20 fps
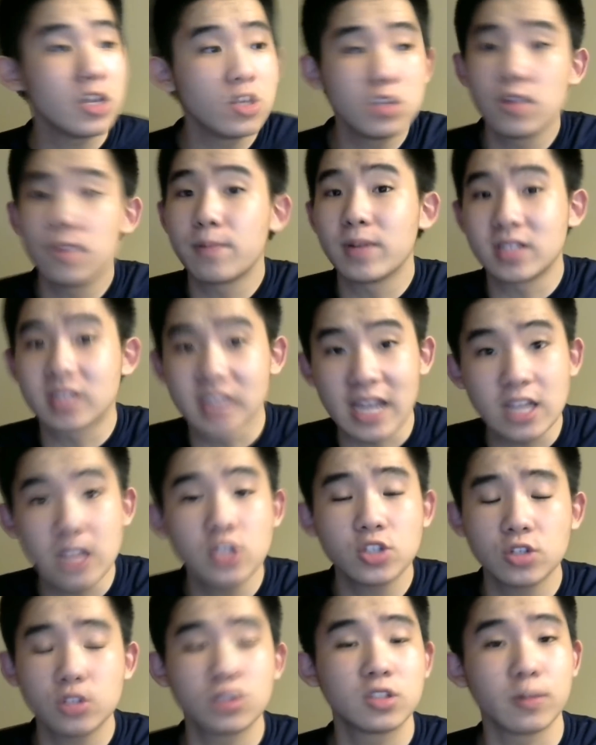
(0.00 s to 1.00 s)
the
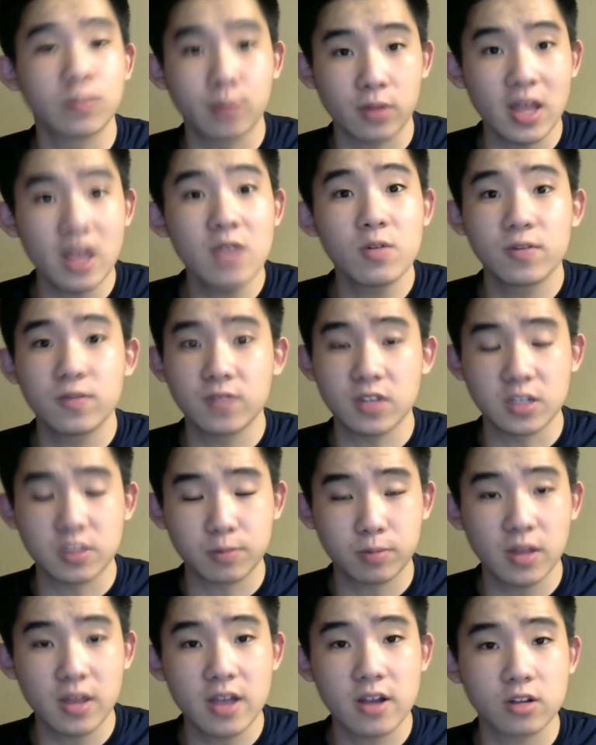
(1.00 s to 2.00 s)
potential to play with these
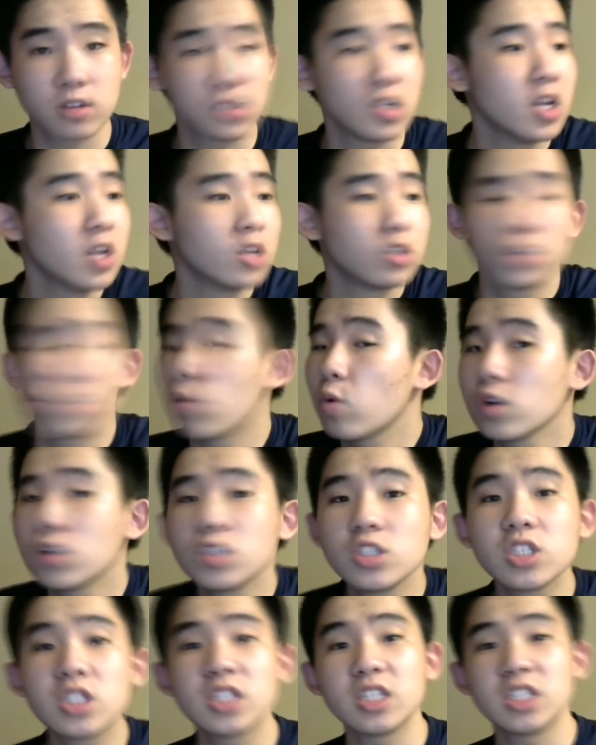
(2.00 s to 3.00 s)
players, so we're
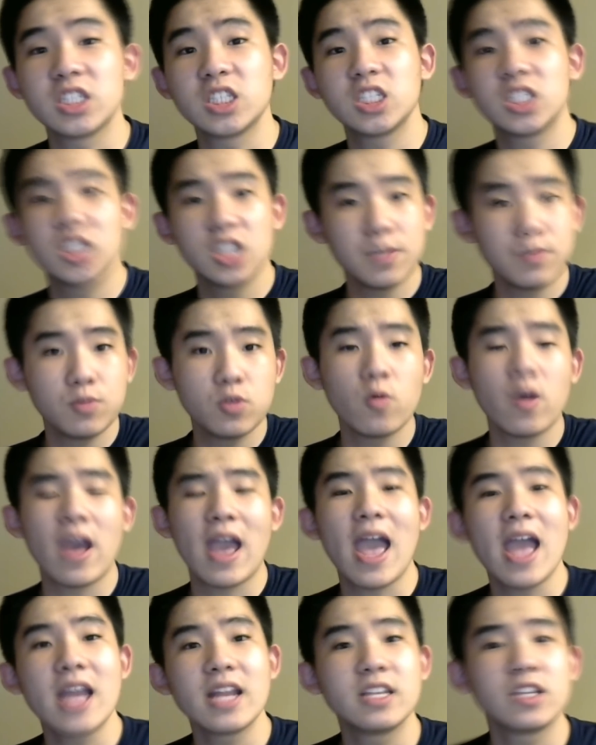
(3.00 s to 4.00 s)
just going to skip you
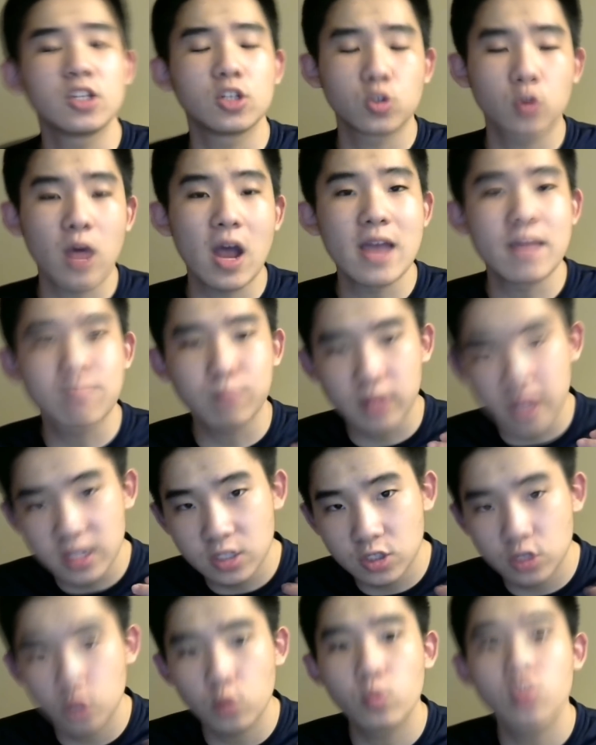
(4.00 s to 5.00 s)
ahead to try and
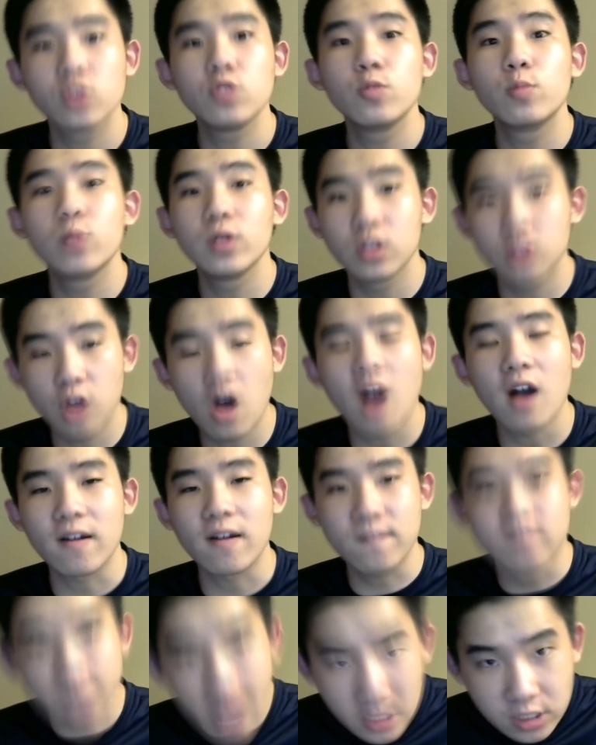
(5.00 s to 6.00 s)
place you where you belong
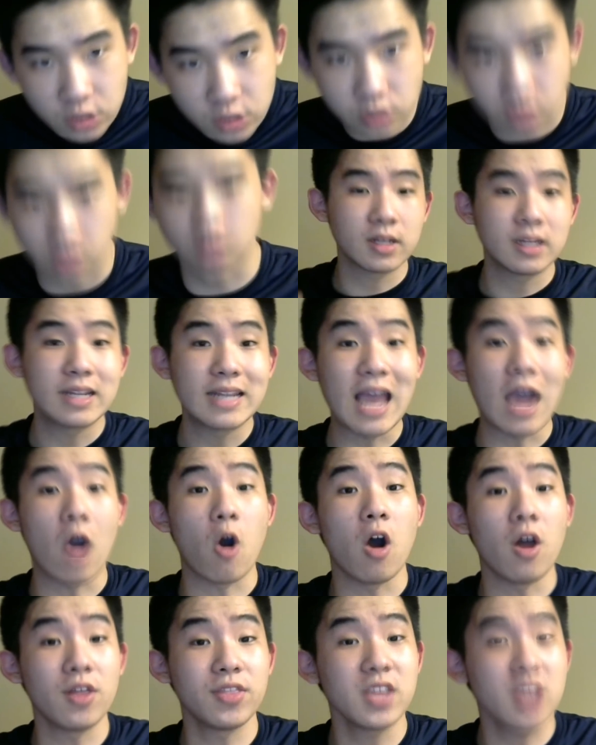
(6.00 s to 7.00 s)
faster. Now,
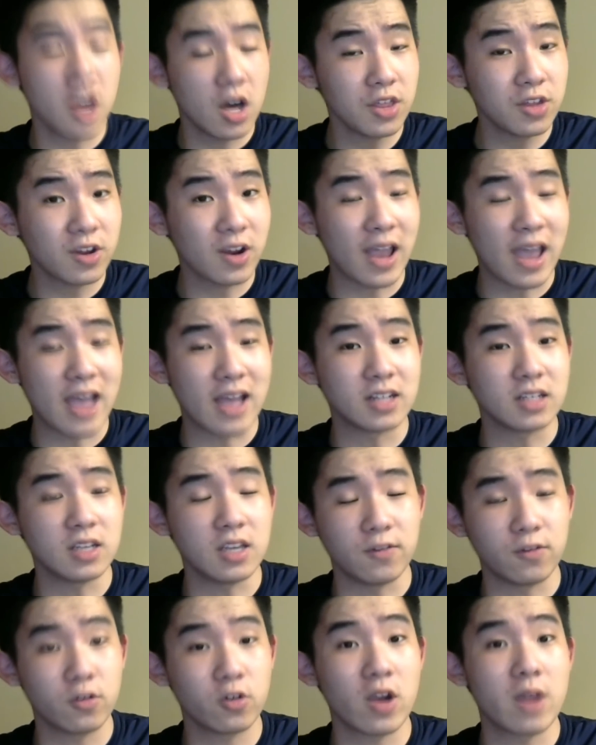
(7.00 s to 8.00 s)
on the other hand,
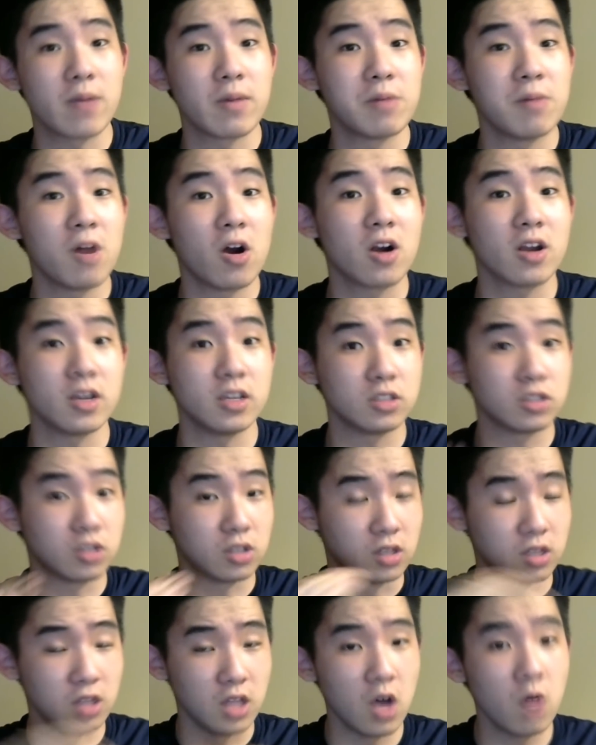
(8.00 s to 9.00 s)
if your MMR is
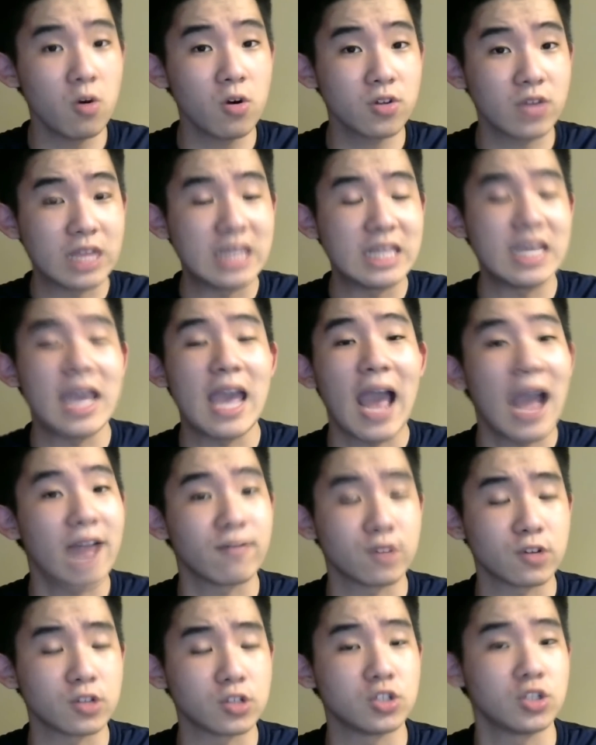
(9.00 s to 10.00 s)
lower than the
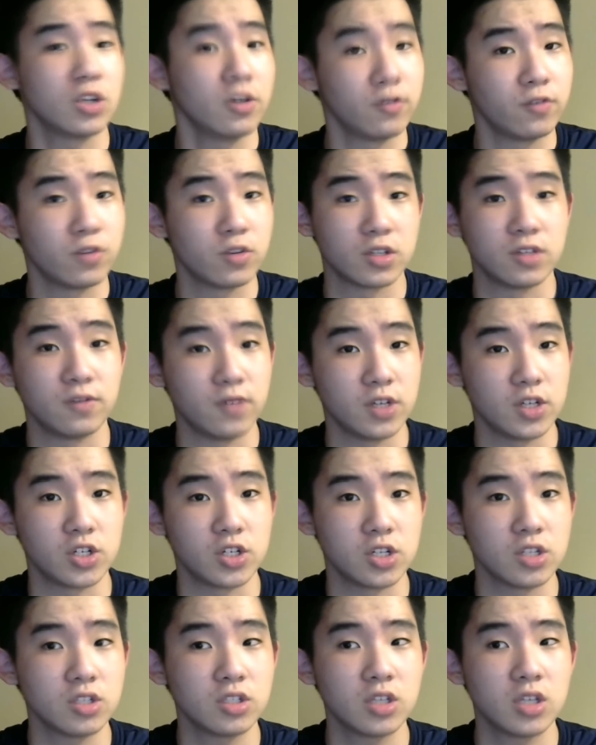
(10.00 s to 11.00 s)
average of your
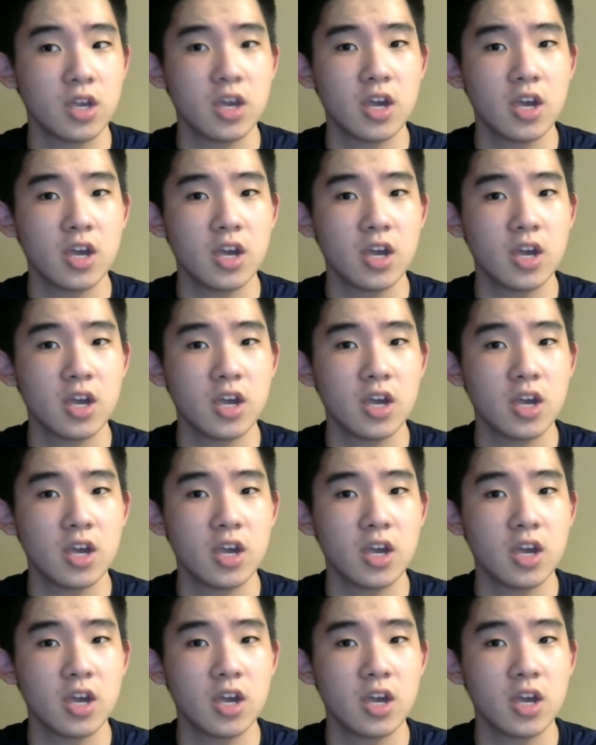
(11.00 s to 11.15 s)
divisions,